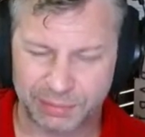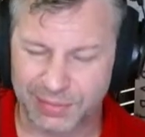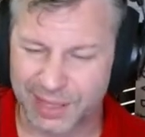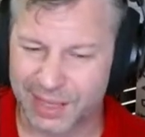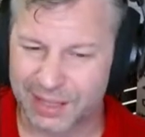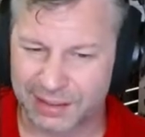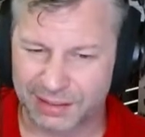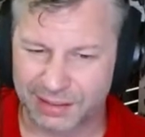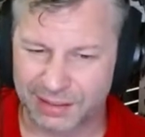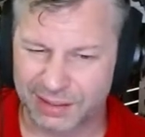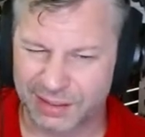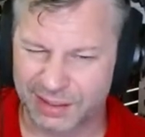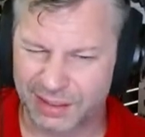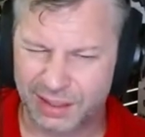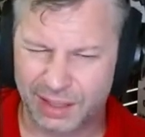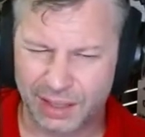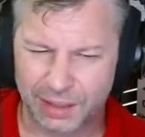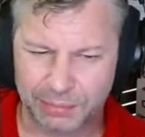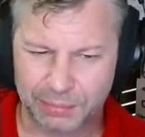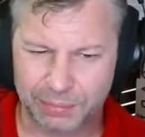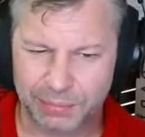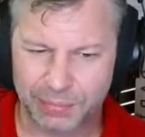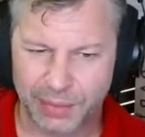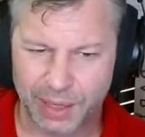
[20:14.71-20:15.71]
And
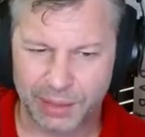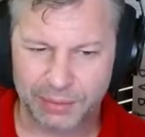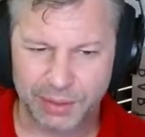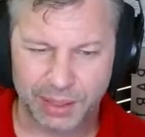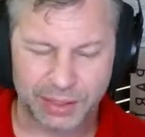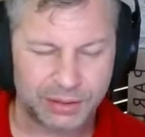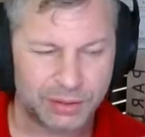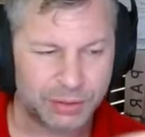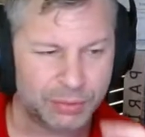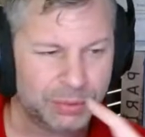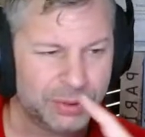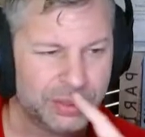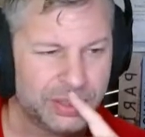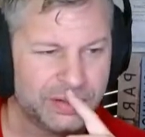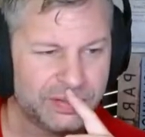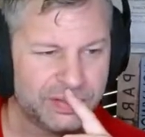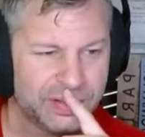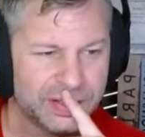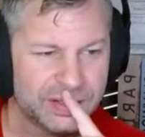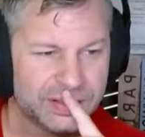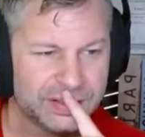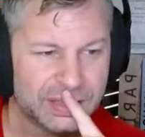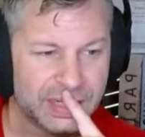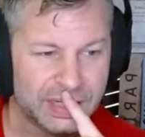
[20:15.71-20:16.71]
yeah, I do believe this.